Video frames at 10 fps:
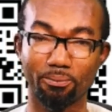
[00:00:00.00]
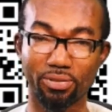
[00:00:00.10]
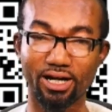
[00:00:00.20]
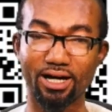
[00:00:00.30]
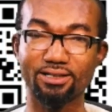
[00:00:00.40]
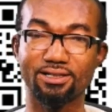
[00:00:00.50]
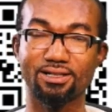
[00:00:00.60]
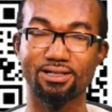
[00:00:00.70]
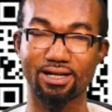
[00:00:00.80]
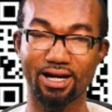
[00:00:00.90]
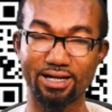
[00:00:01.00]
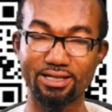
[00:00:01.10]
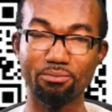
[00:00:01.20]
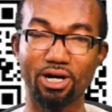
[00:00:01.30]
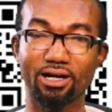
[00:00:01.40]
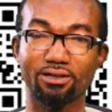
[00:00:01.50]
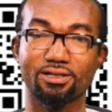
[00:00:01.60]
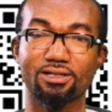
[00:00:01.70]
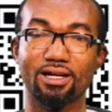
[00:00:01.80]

plants, animals,